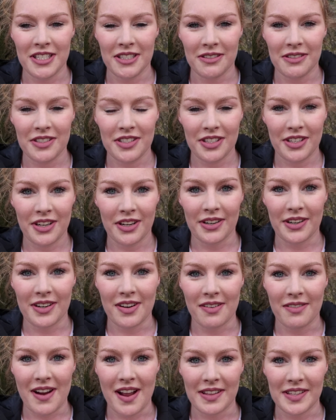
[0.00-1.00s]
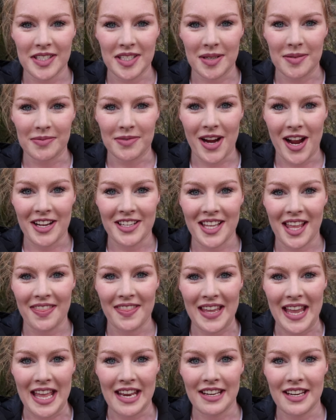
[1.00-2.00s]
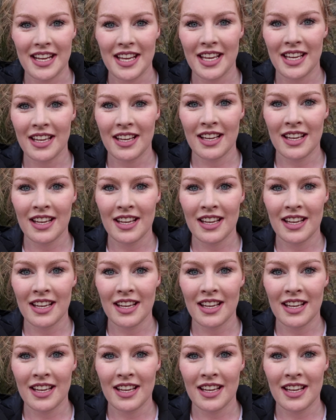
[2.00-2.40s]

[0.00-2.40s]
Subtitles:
to scurry around some rocks at the end.